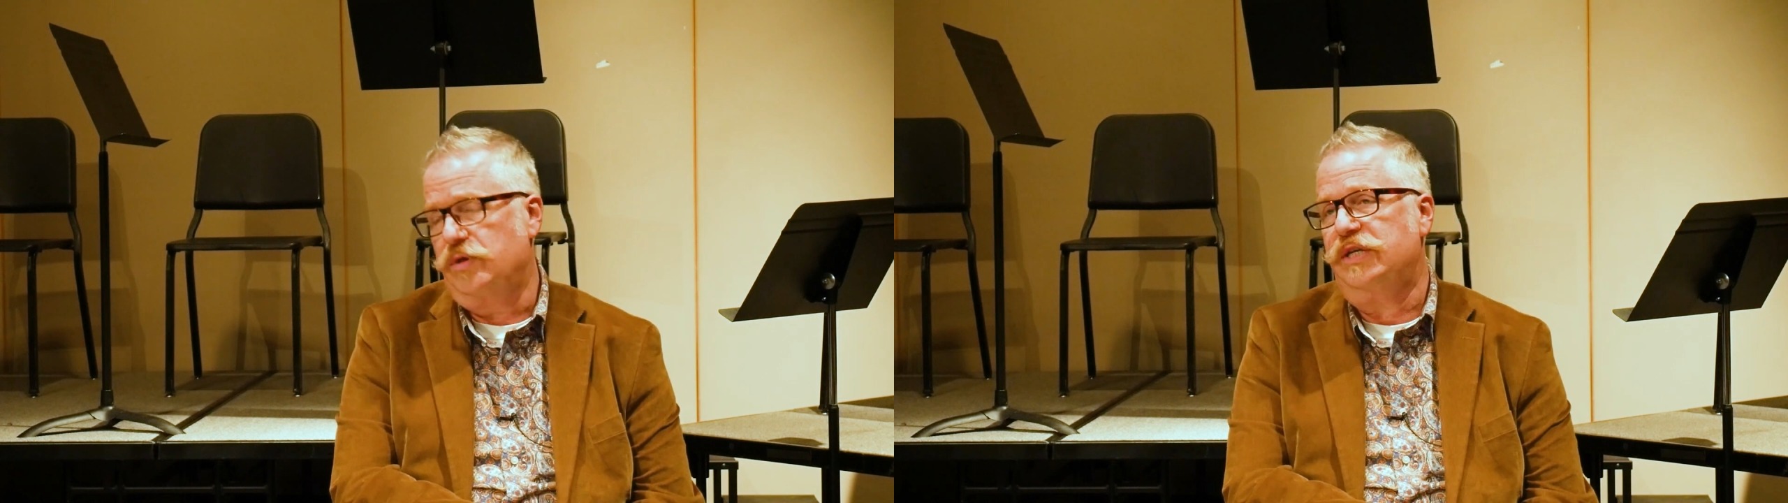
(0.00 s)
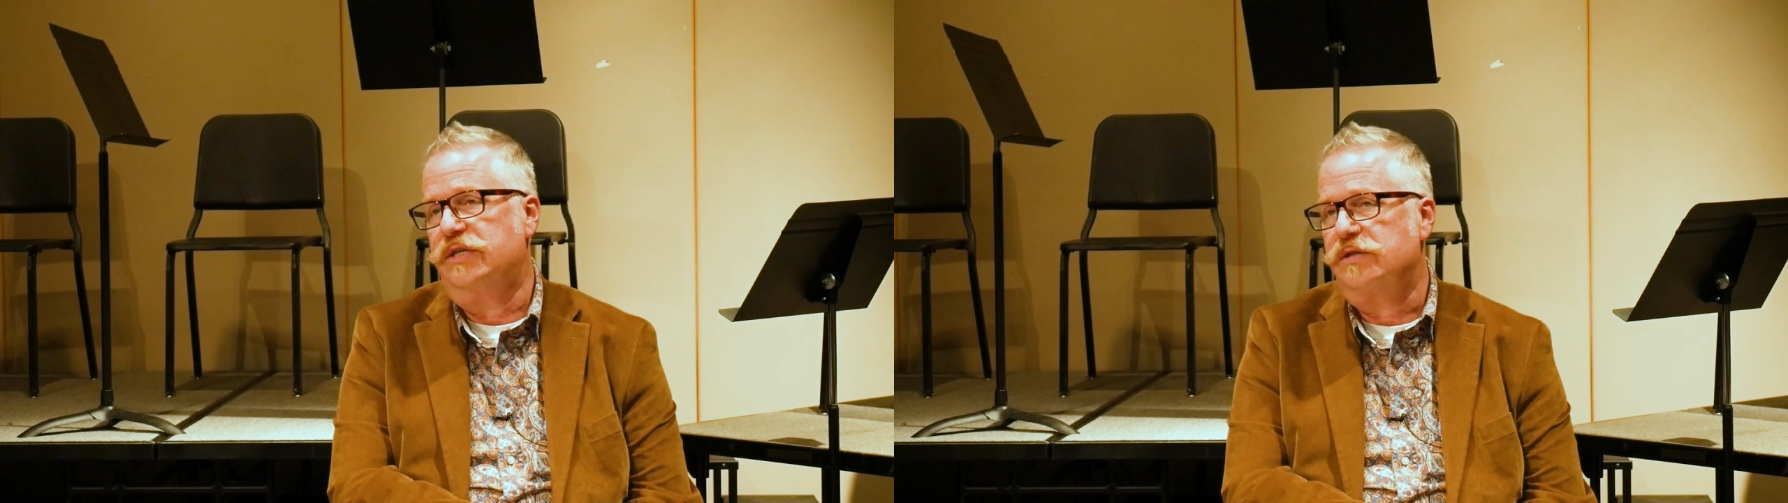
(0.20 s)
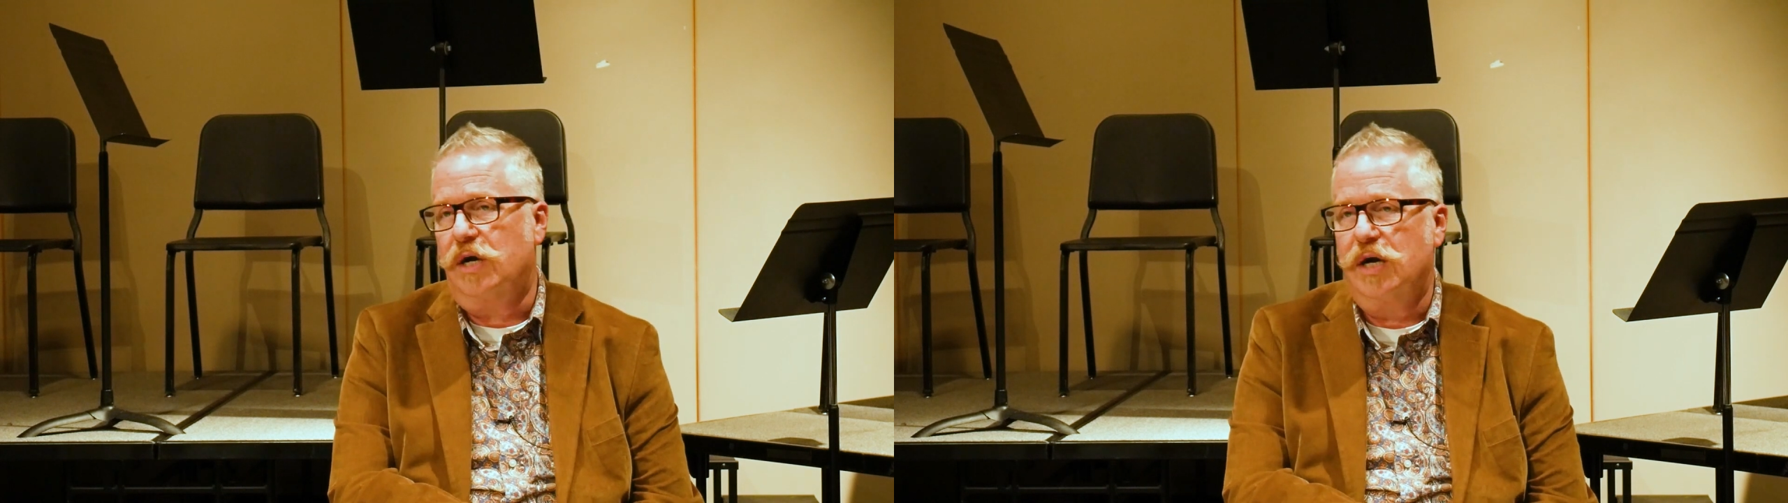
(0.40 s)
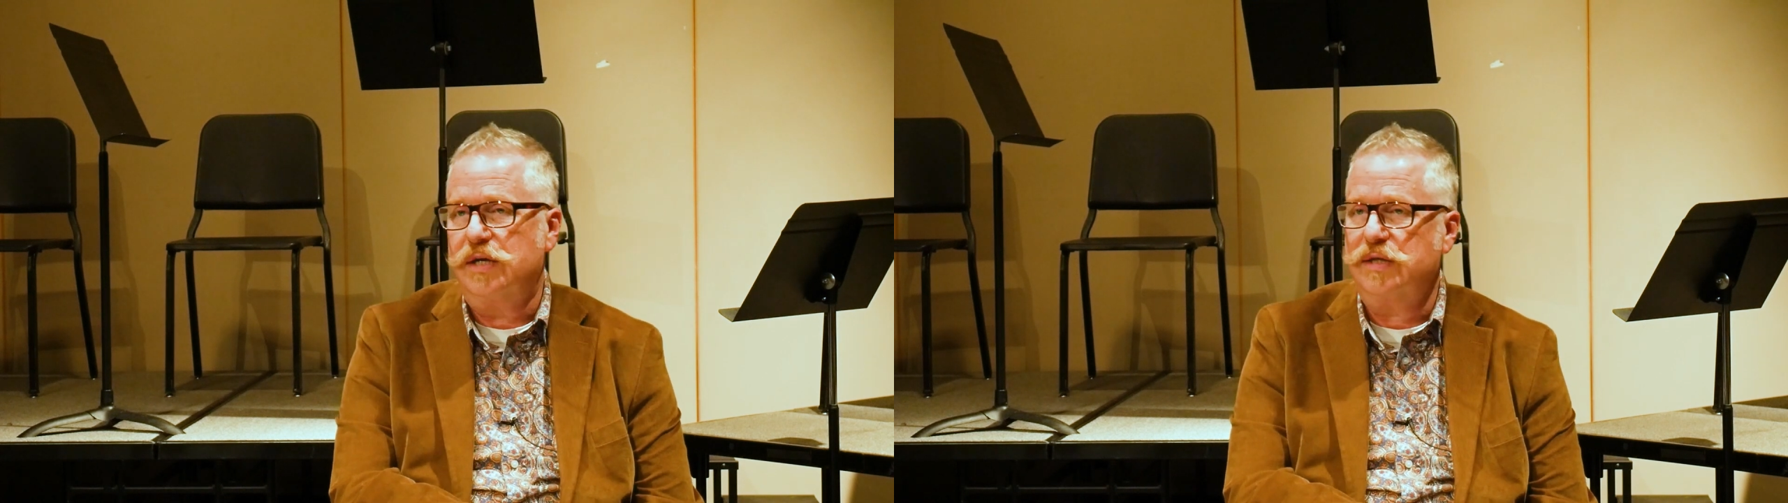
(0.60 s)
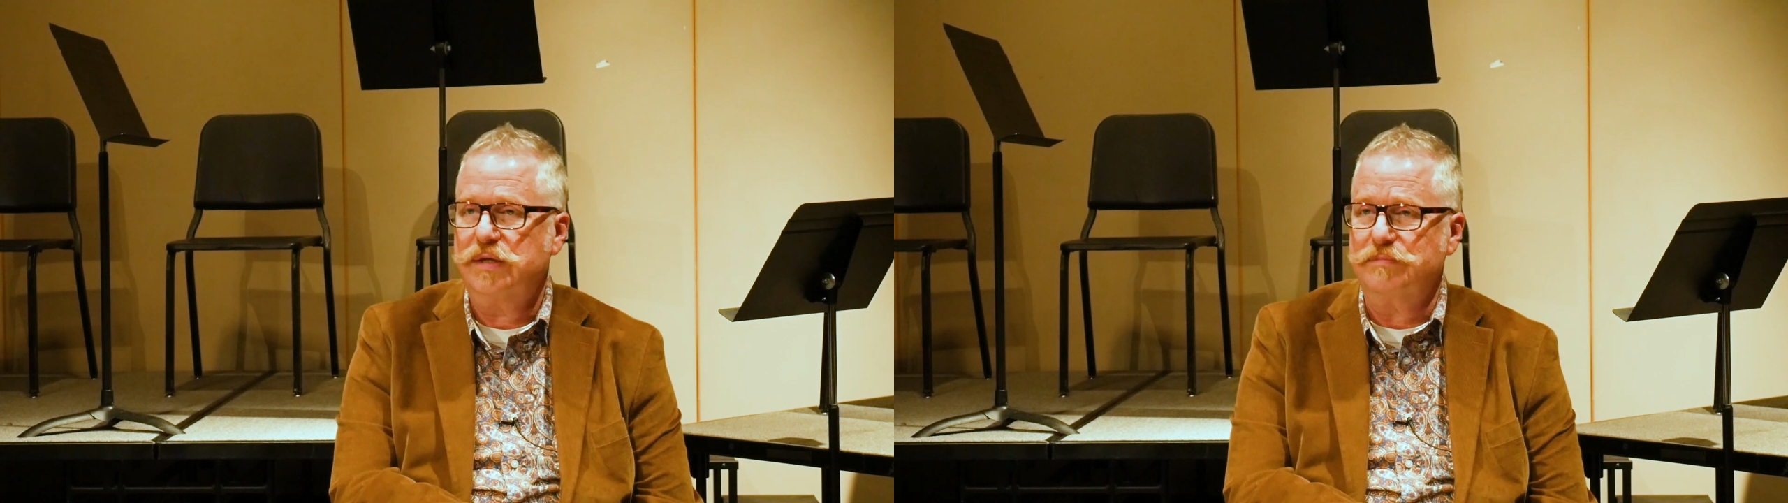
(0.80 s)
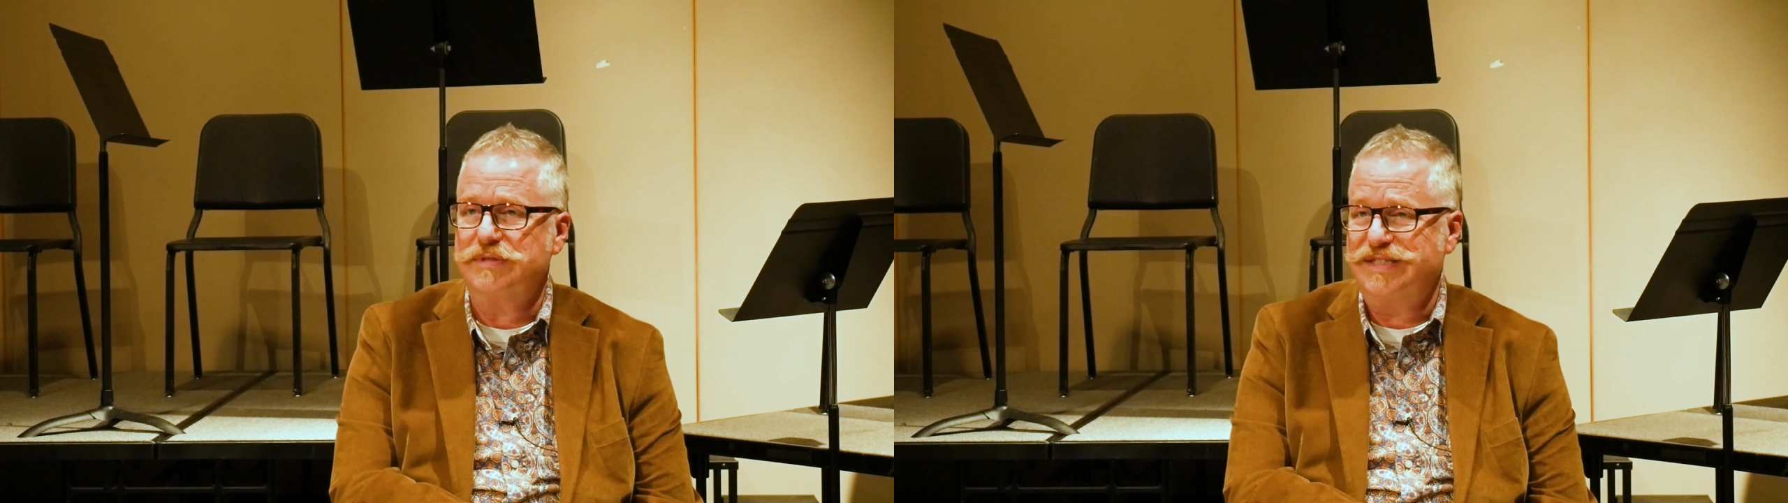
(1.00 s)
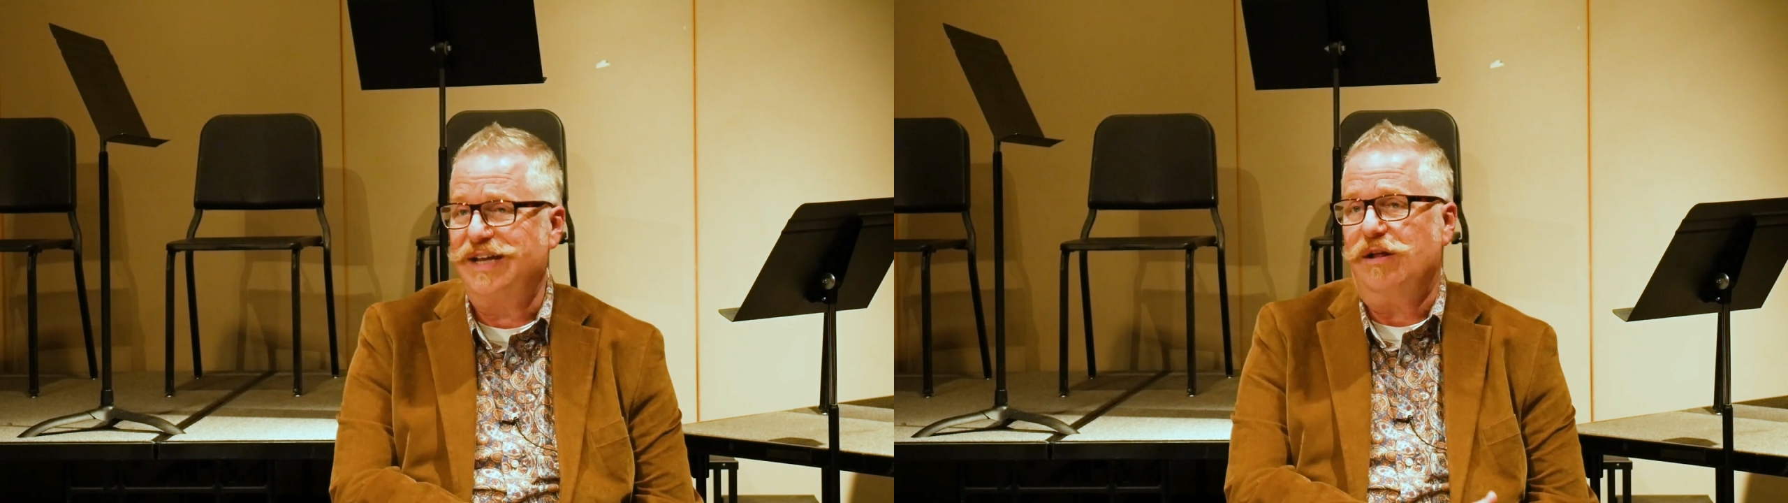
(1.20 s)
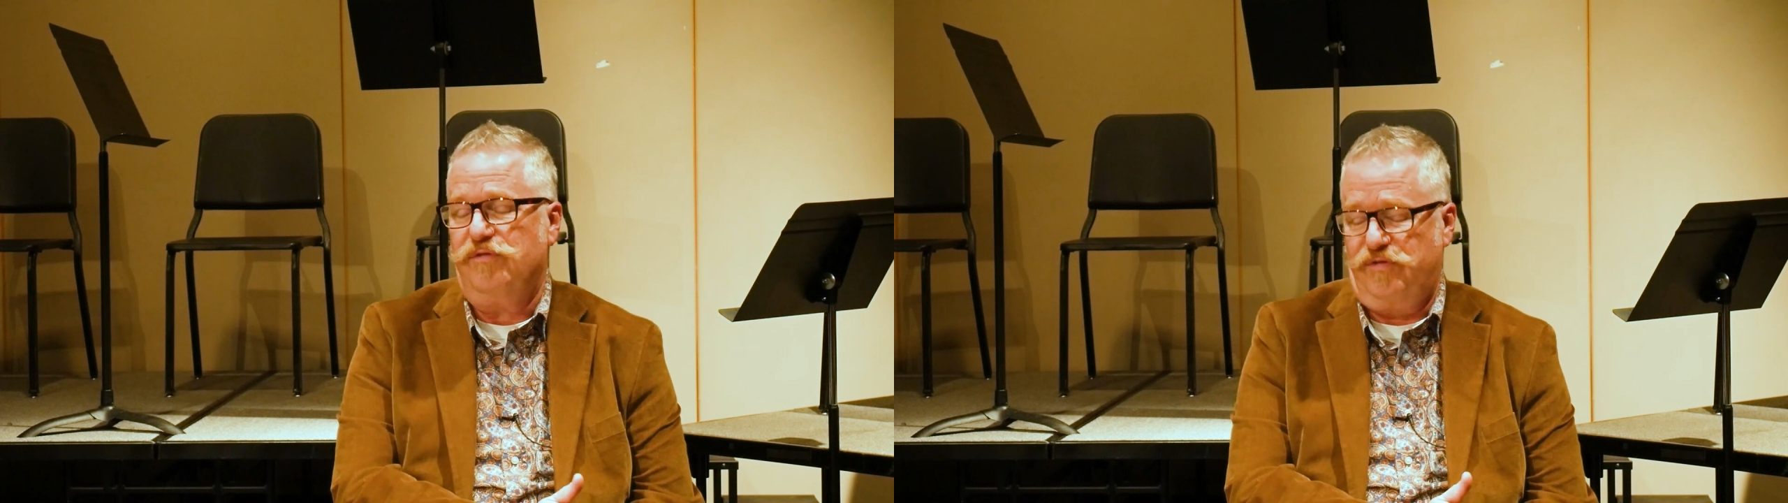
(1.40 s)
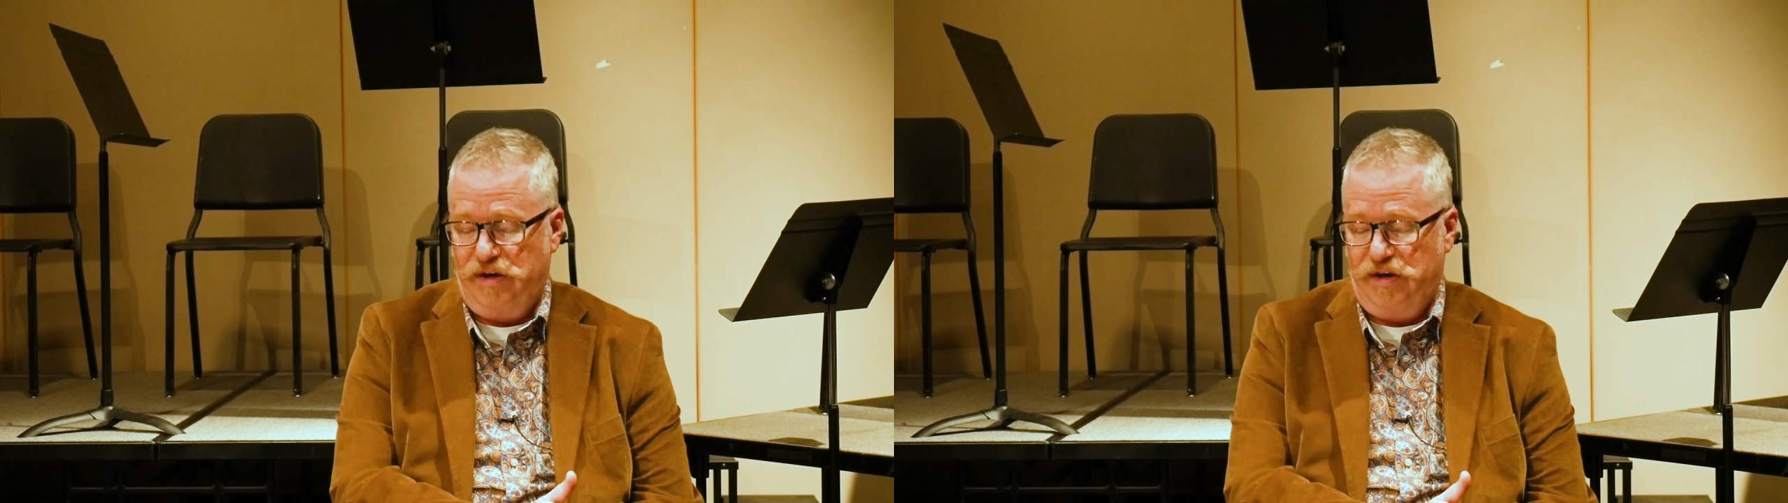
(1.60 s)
He taught himself